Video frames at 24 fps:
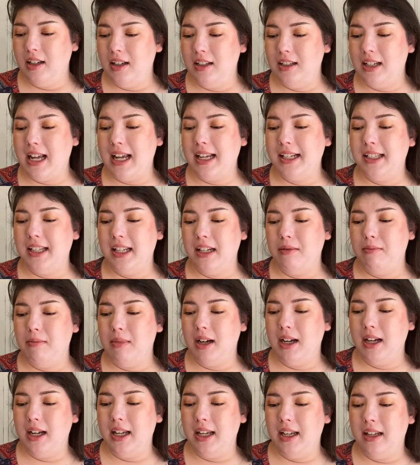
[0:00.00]

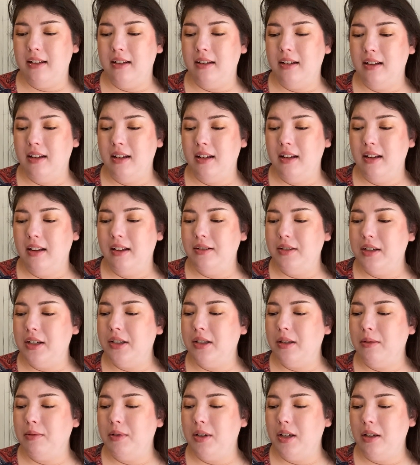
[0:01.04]
niacinamide, just
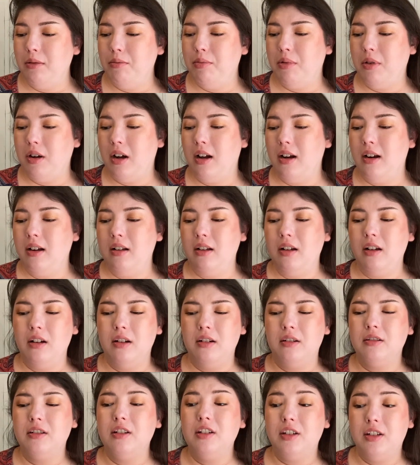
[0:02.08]
some good product
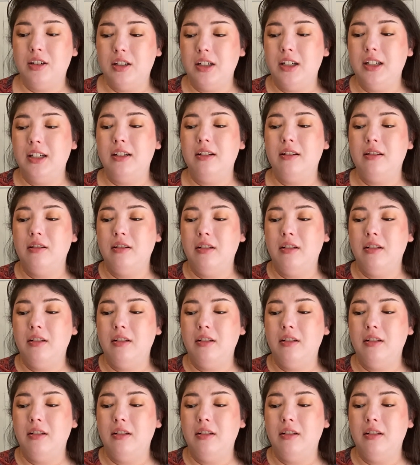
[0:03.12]
or good